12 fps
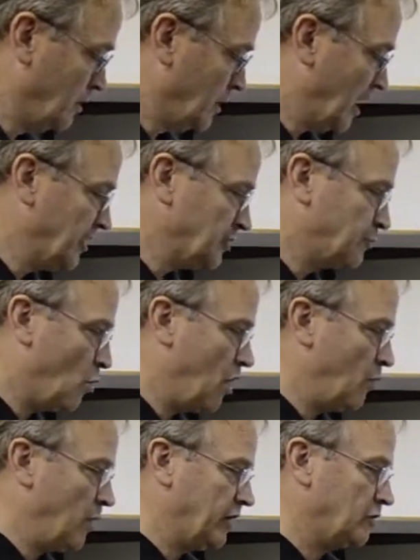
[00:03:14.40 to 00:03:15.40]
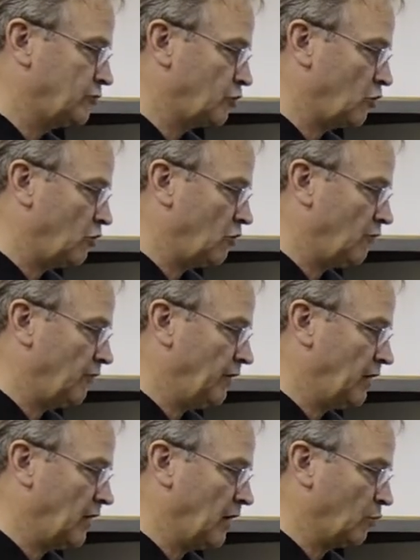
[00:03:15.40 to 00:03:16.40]
At this point, we can turn
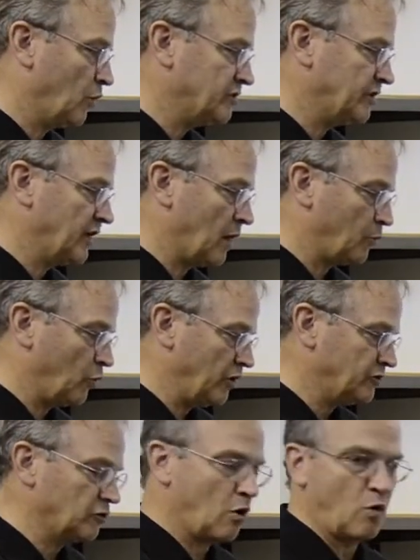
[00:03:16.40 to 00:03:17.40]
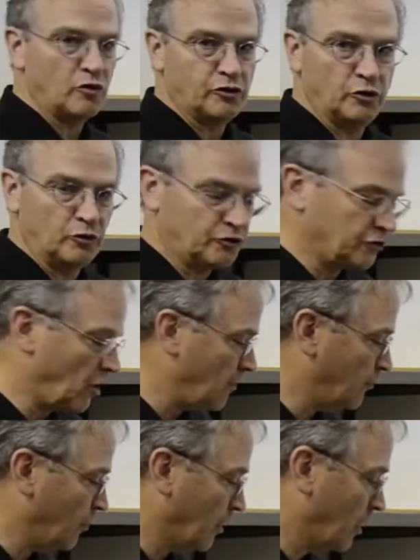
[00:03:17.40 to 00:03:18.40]
the rest of the operation over to the
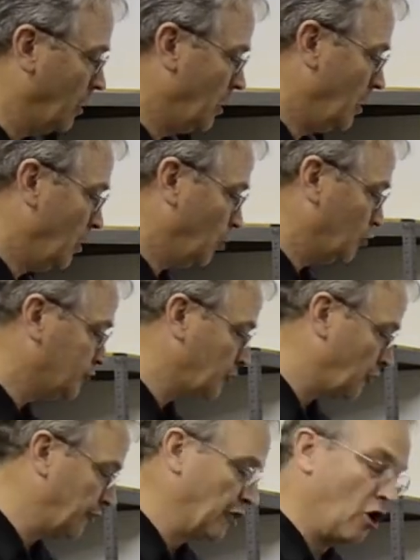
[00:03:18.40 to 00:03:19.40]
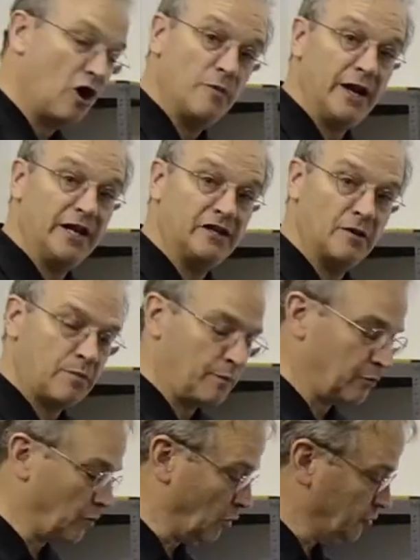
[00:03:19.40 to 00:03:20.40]
software. We'll start the automated tip
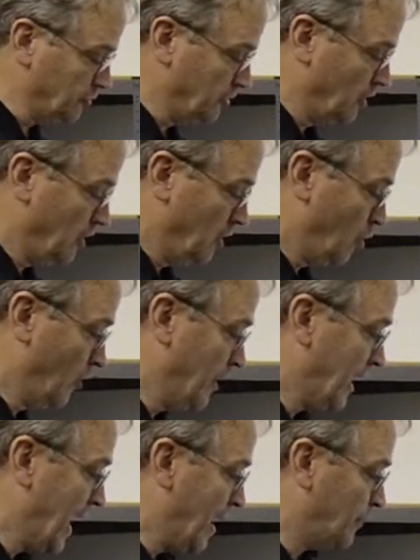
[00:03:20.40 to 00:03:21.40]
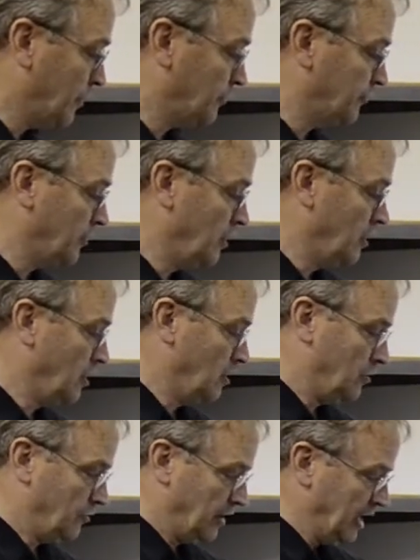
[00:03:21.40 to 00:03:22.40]
approach. When that happens,
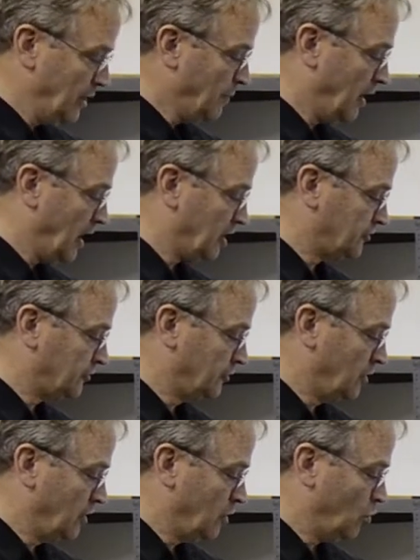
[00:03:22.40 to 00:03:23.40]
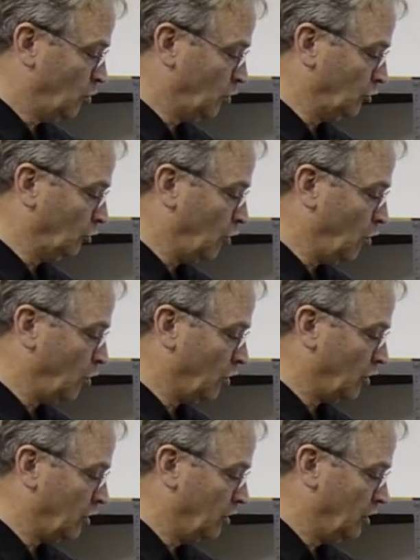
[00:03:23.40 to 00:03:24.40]
the e-box will
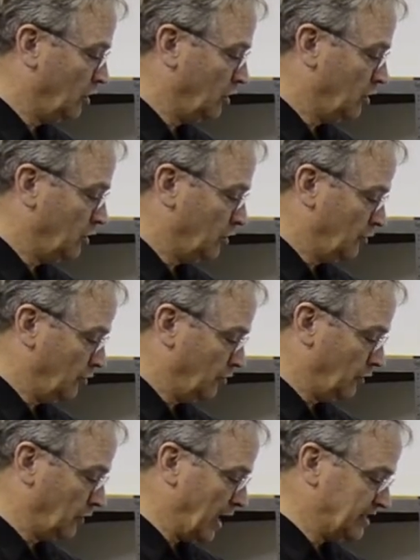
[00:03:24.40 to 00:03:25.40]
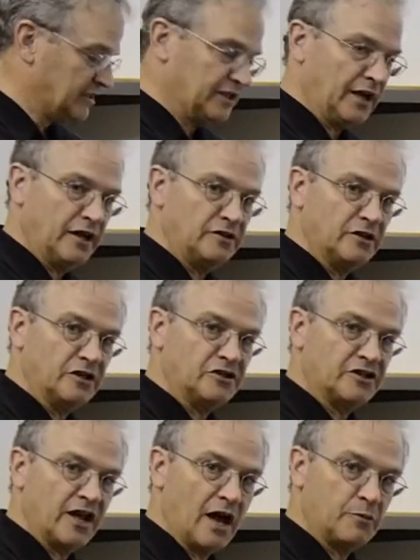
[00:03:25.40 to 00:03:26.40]
lower the light stage in
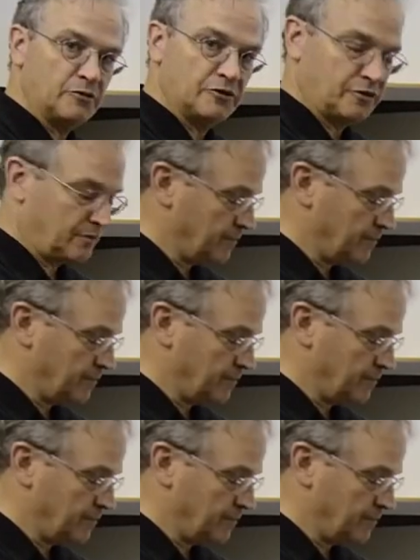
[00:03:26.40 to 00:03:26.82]
steps